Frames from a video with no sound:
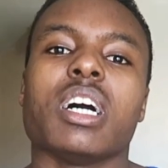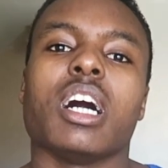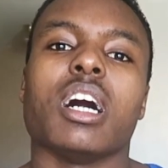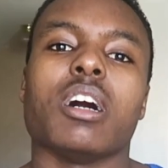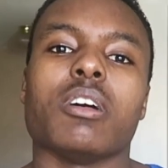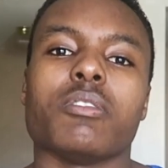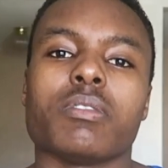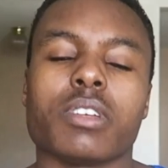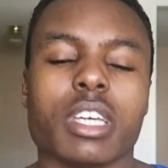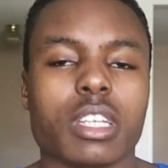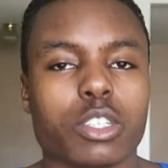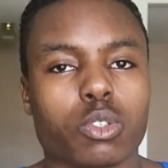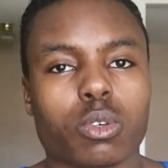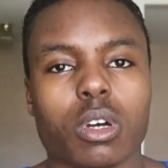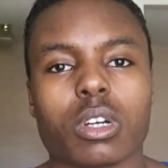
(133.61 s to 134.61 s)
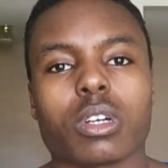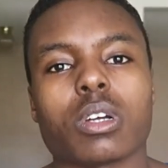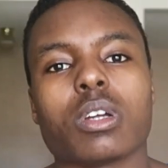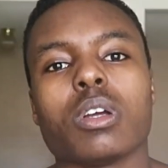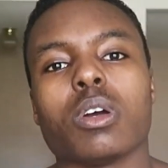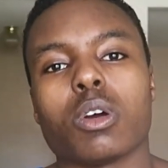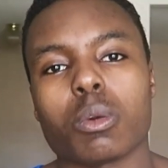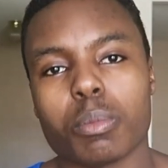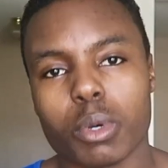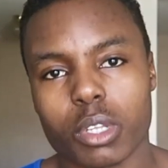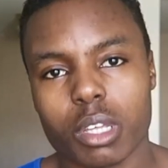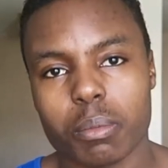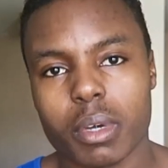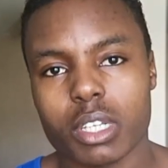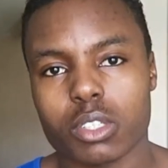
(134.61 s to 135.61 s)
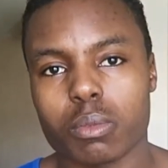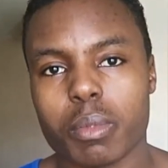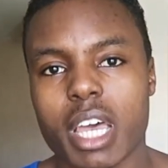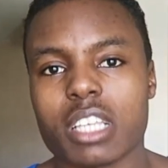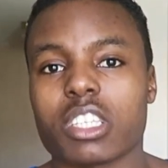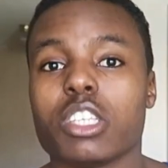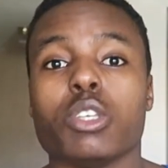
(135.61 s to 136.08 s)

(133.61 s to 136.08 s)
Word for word: of getting stronger or building muscle mass.